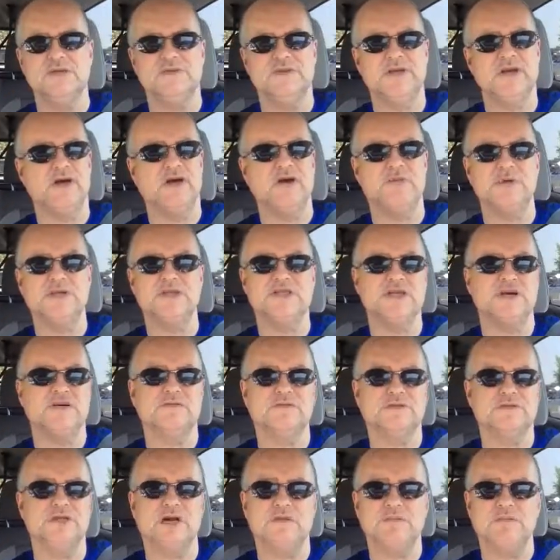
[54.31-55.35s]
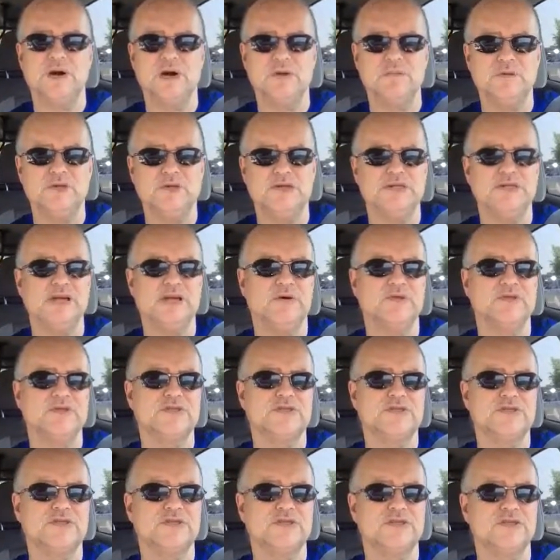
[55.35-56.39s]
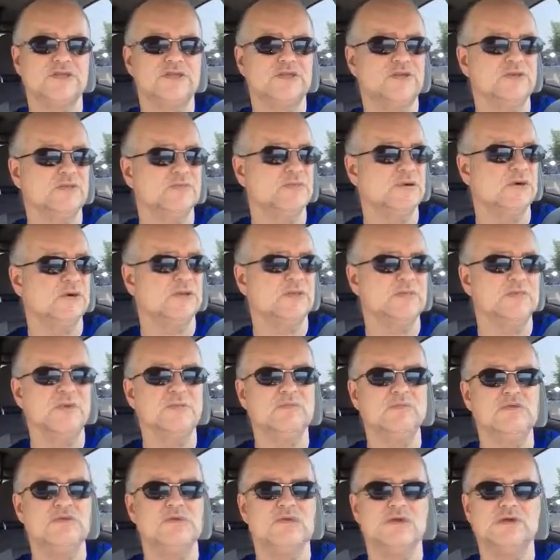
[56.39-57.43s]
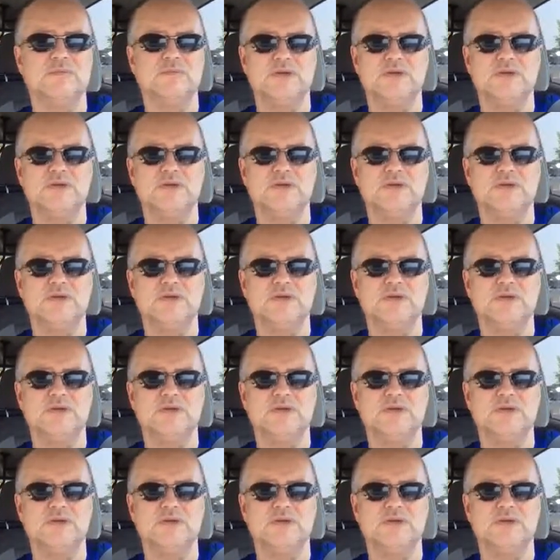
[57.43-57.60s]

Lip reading: Now all my stuff is not public. Now it's it's part of the members area,